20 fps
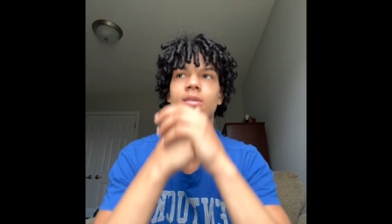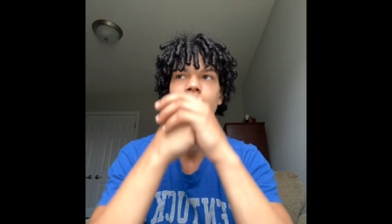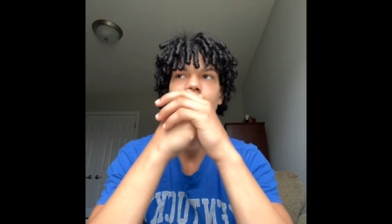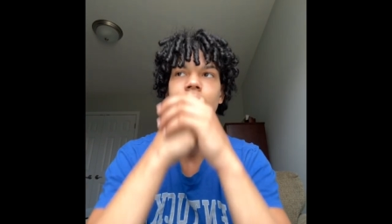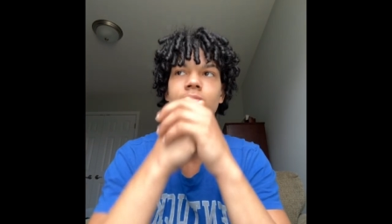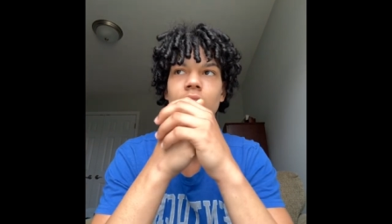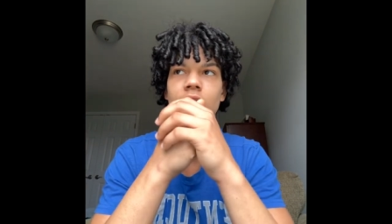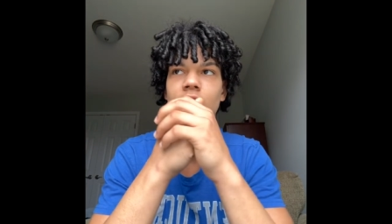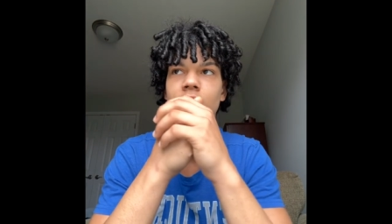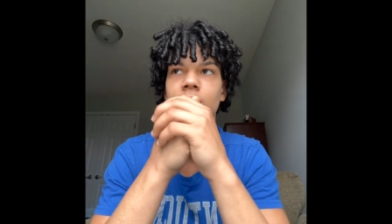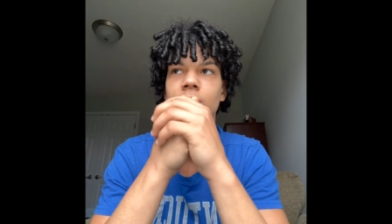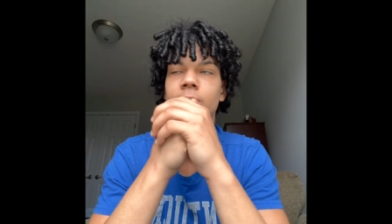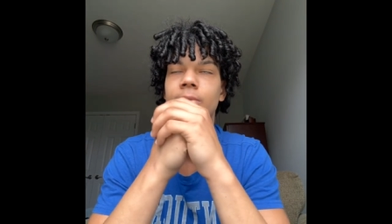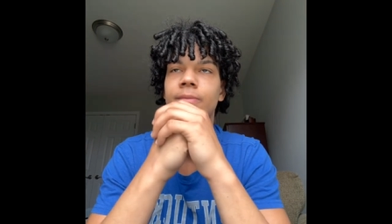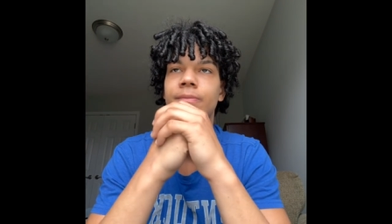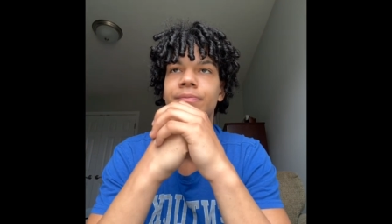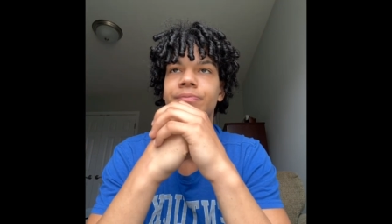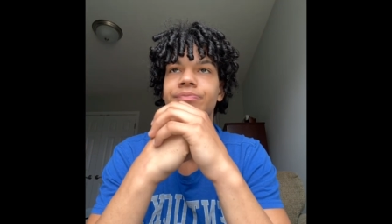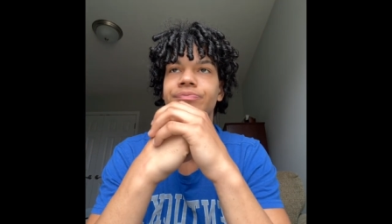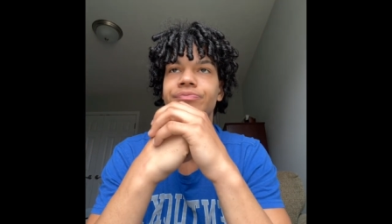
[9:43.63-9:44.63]
But
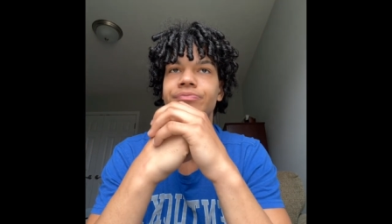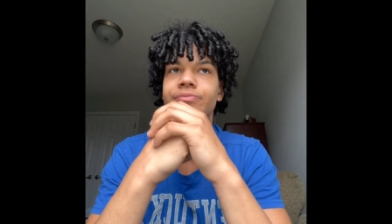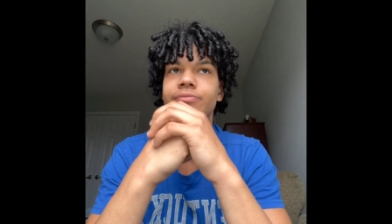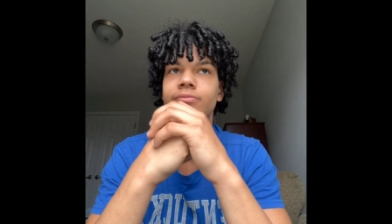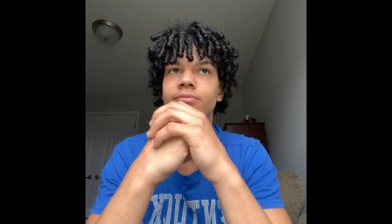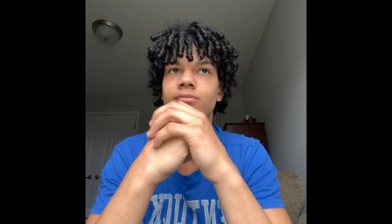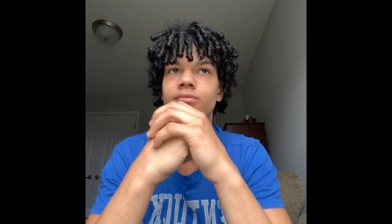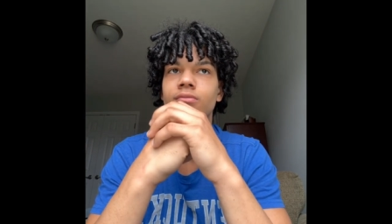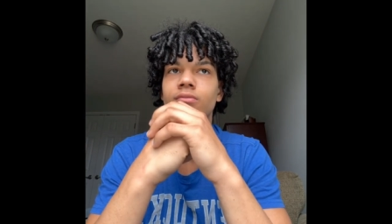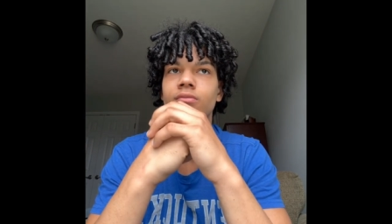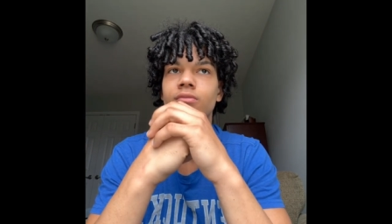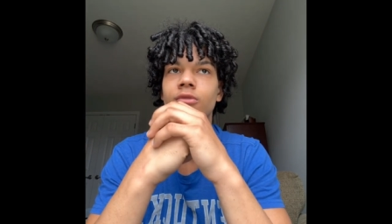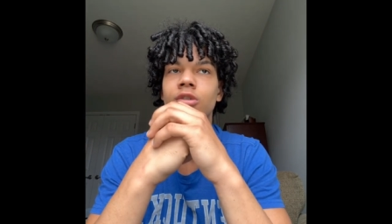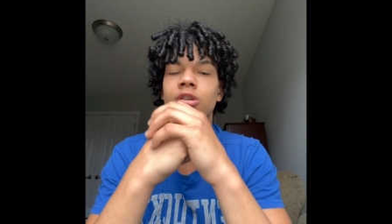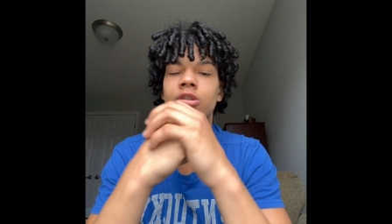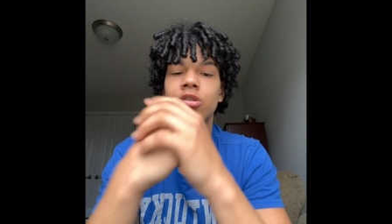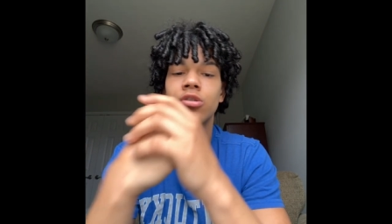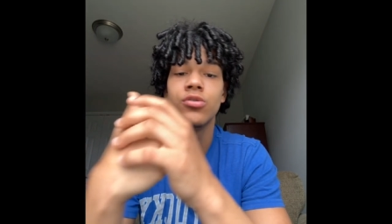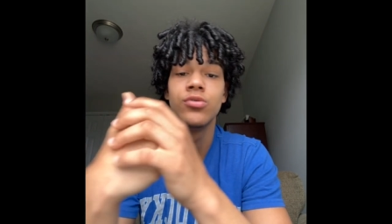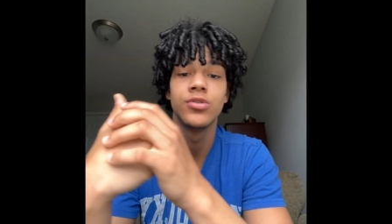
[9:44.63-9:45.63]

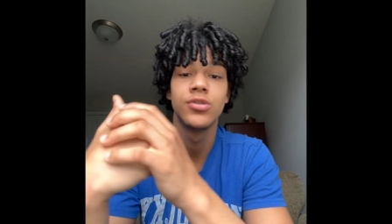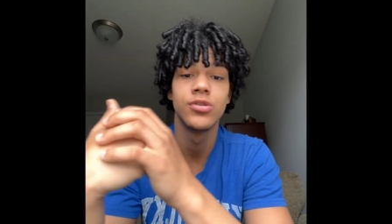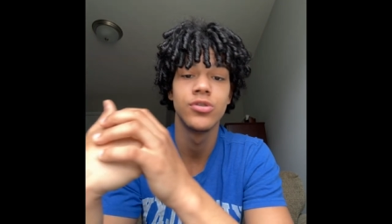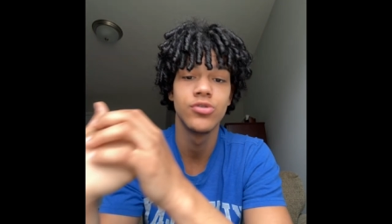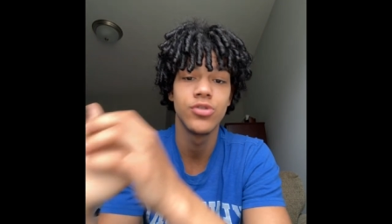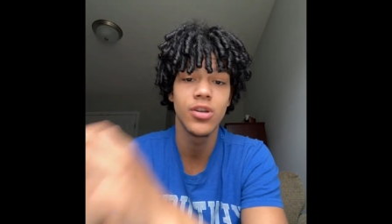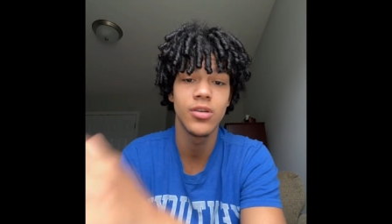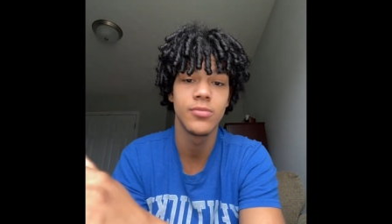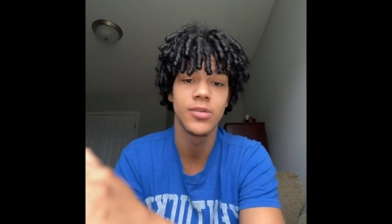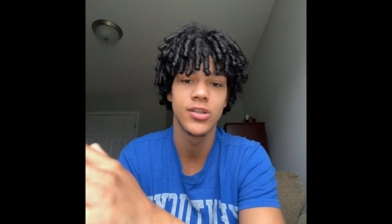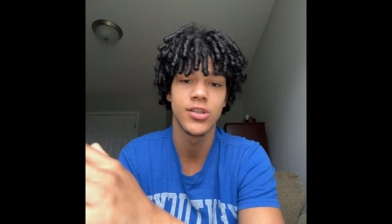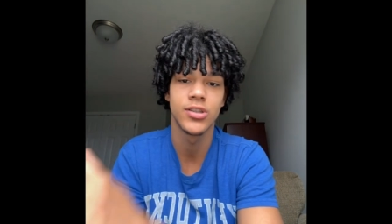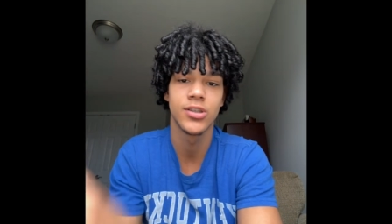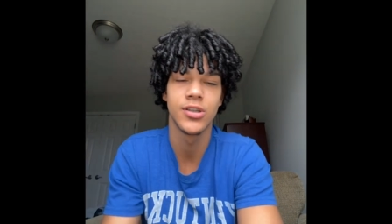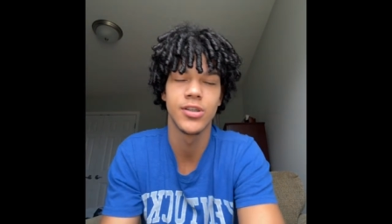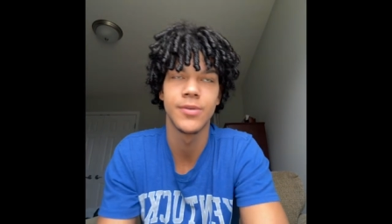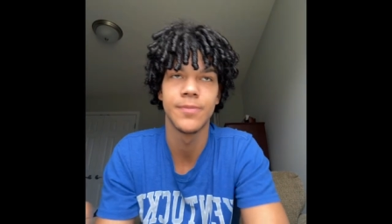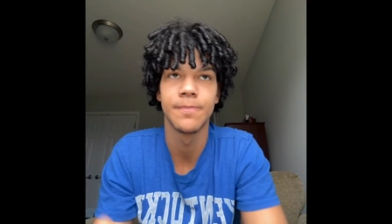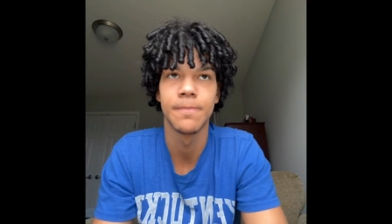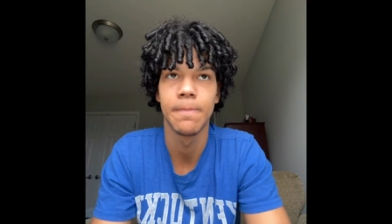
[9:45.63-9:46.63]
the lucid dreaming
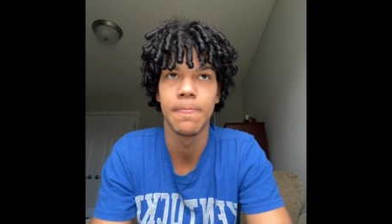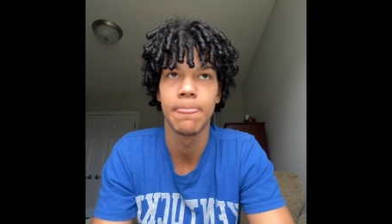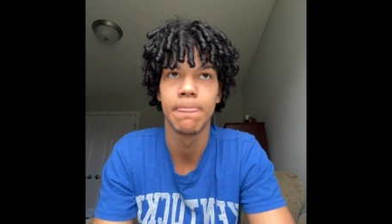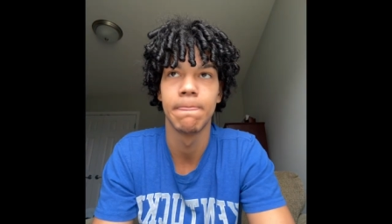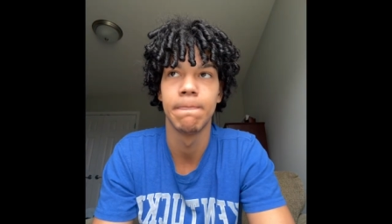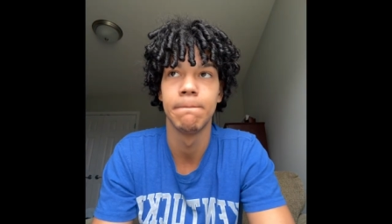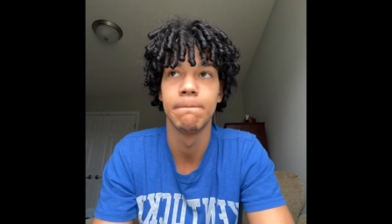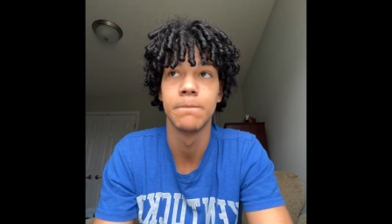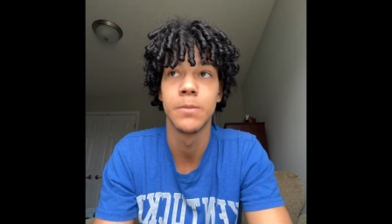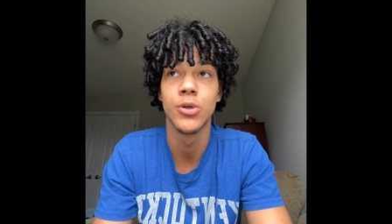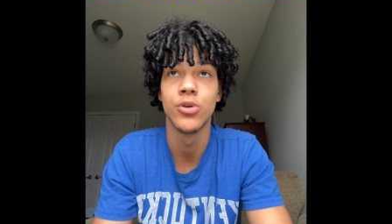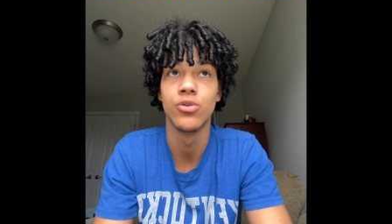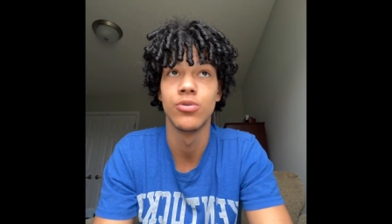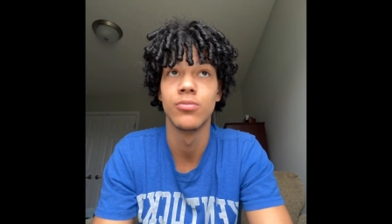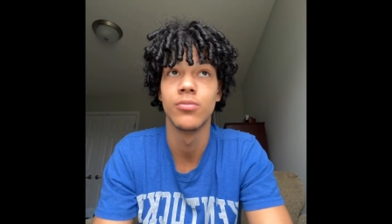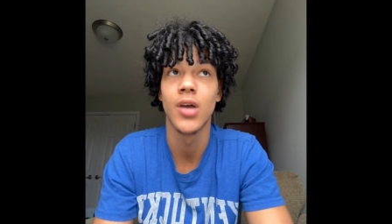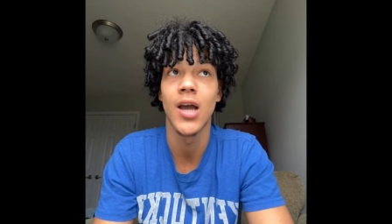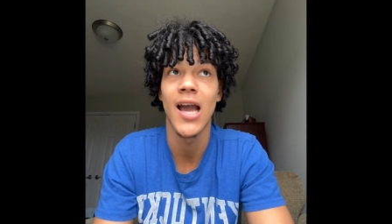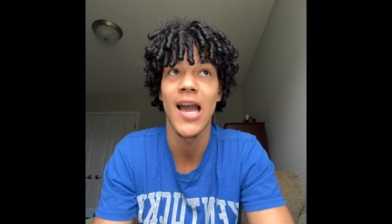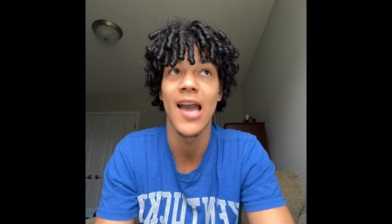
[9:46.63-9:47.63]
shit,
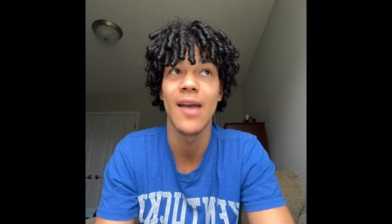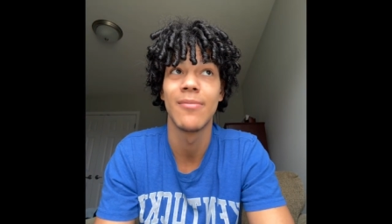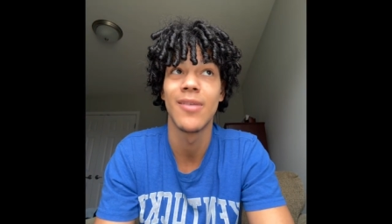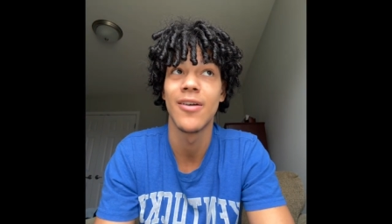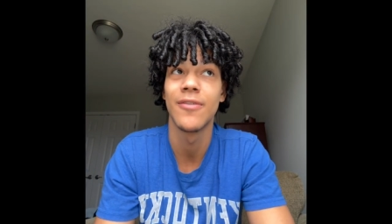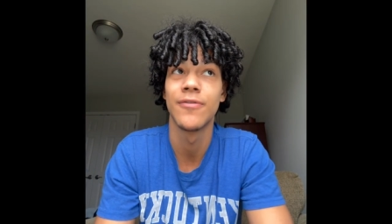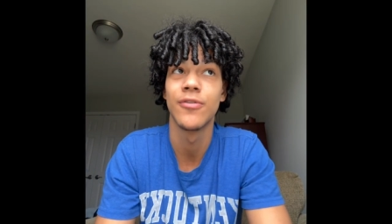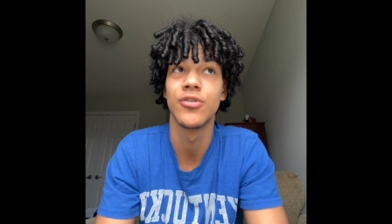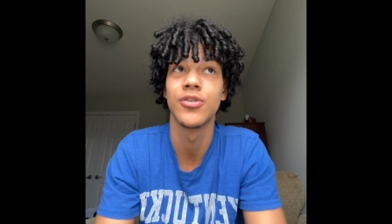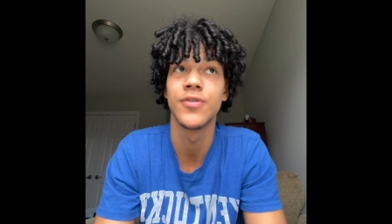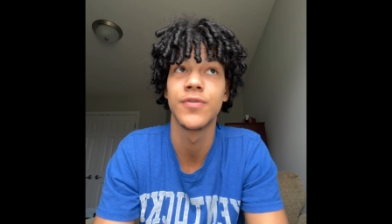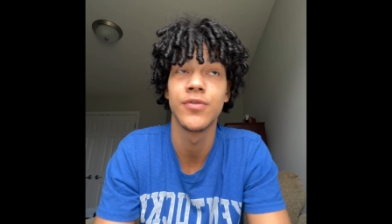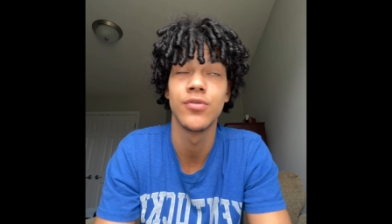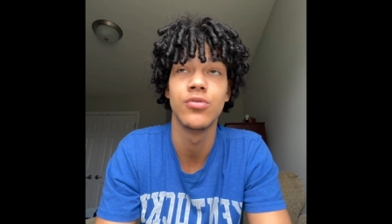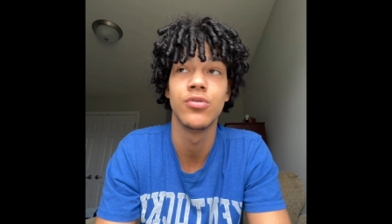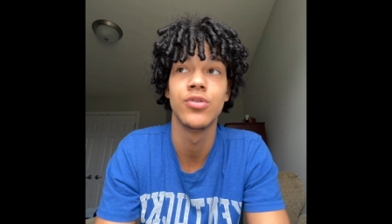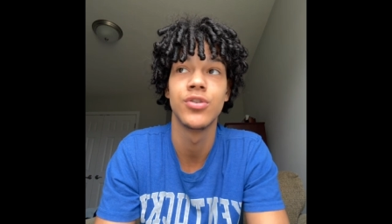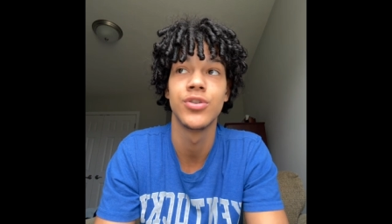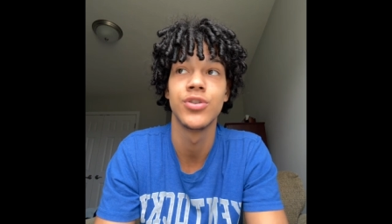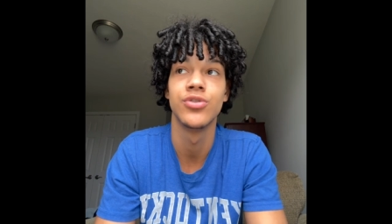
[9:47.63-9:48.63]
boom, I had my first few
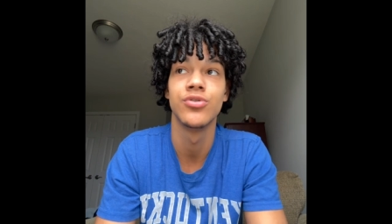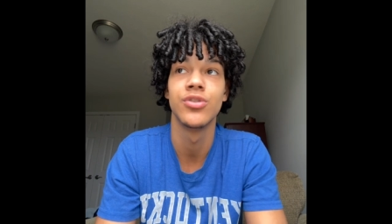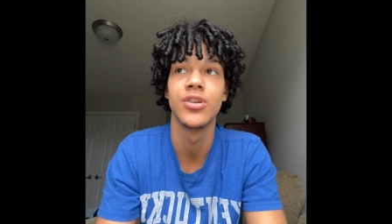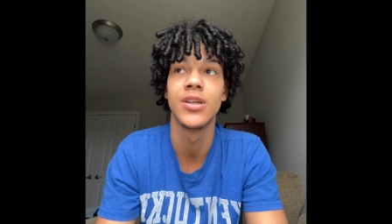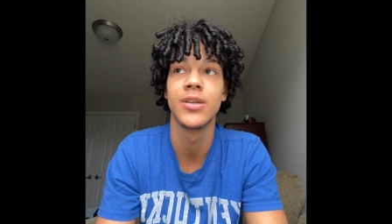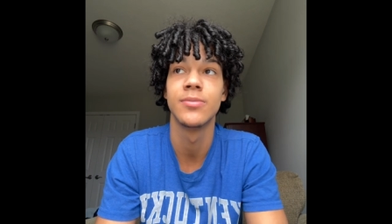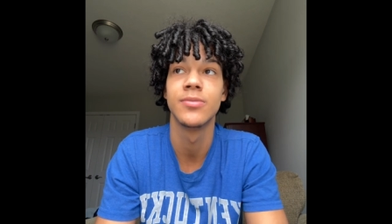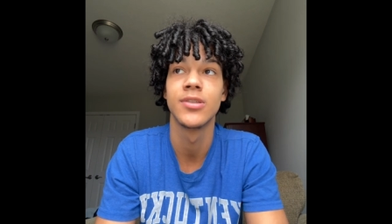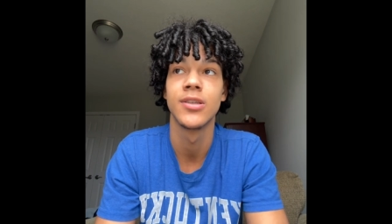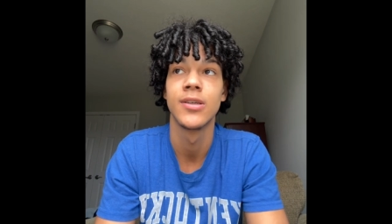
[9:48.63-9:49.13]
lucid dreams,